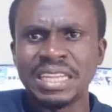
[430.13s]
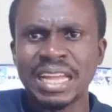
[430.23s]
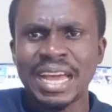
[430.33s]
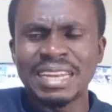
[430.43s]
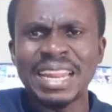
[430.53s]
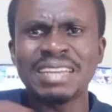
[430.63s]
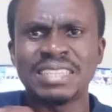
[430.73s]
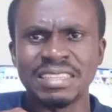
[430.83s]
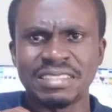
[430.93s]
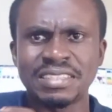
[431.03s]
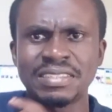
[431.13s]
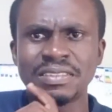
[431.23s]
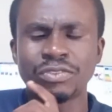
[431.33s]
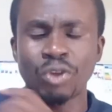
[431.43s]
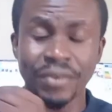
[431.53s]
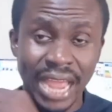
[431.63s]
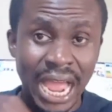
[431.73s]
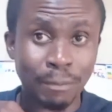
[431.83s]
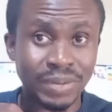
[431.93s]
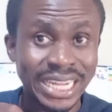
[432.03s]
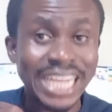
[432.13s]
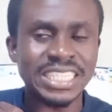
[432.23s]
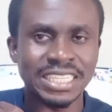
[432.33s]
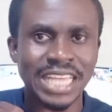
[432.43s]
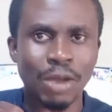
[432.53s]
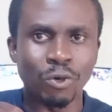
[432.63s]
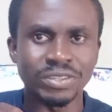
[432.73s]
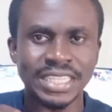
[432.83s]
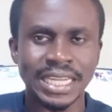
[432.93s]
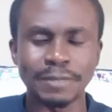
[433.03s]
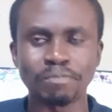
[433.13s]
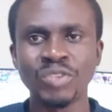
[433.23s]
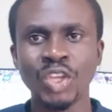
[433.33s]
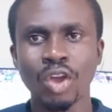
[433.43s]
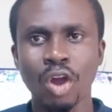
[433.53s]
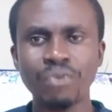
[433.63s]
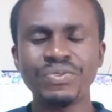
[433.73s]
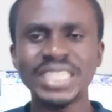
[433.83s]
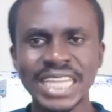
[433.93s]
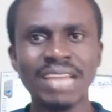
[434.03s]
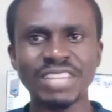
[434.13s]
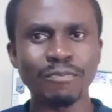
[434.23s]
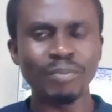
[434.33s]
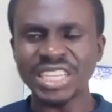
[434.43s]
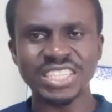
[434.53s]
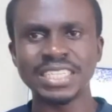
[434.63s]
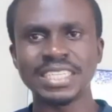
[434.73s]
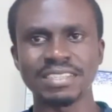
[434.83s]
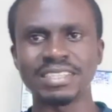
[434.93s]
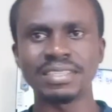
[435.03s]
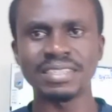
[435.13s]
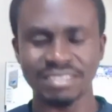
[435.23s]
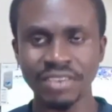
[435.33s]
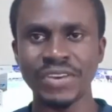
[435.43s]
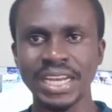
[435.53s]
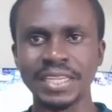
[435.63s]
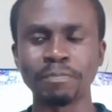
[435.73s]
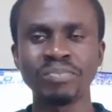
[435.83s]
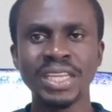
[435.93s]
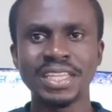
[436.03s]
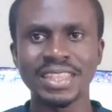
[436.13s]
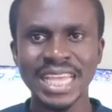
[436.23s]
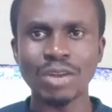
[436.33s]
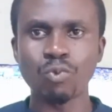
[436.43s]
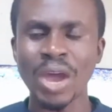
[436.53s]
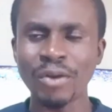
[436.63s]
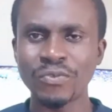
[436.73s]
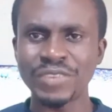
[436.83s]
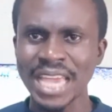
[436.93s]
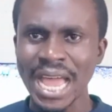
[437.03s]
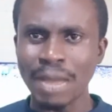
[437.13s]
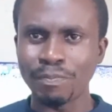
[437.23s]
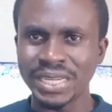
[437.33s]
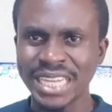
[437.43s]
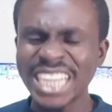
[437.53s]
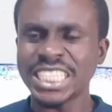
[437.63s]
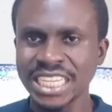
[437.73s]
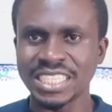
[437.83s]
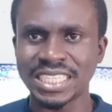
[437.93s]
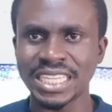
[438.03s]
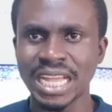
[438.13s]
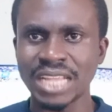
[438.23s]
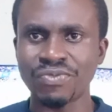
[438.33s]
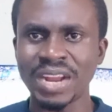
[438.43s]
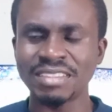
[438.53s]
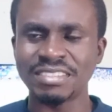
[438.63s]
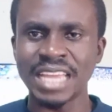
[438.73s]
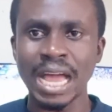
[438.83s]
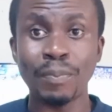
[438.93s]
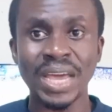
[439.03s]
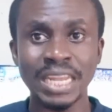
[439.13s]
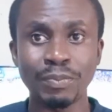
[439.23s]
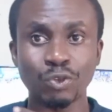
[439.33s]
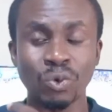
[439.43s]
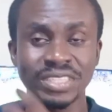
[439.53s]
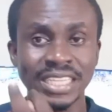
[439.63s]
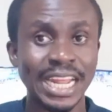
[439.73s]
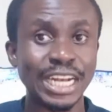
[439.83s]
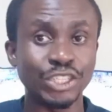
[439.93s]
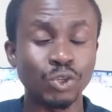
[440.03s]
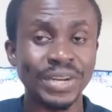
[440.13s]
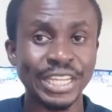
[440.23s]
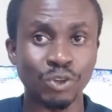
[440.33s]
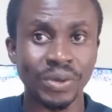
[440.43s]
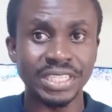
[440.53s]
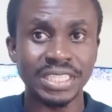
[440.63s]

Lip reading: abductors are concerned, oftentimes I've mentioned this severally, that one of the abductors, as far as the upper limb is concerned at the shoulder joint,